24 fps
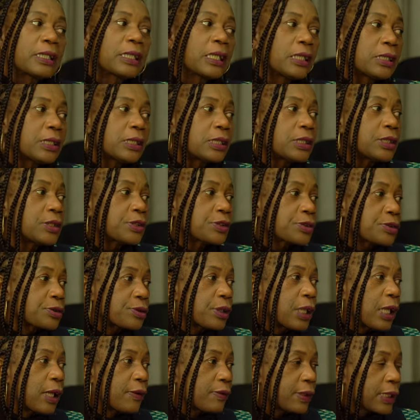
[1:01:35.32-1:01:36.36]
they can
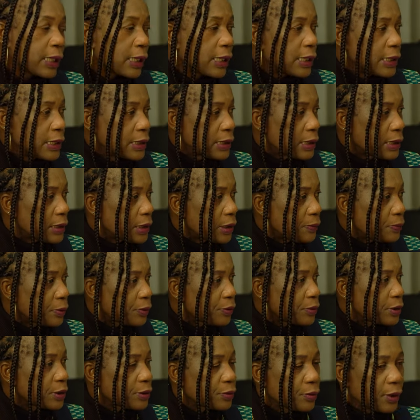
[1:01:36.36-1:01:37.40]
destroy our relationship
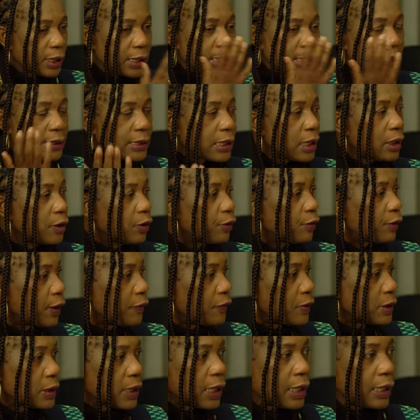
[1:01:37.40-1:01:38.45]
because one is saying, your
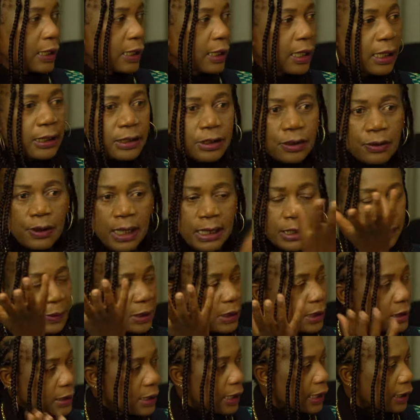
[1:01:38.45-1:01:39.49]
wife is like that, your husband is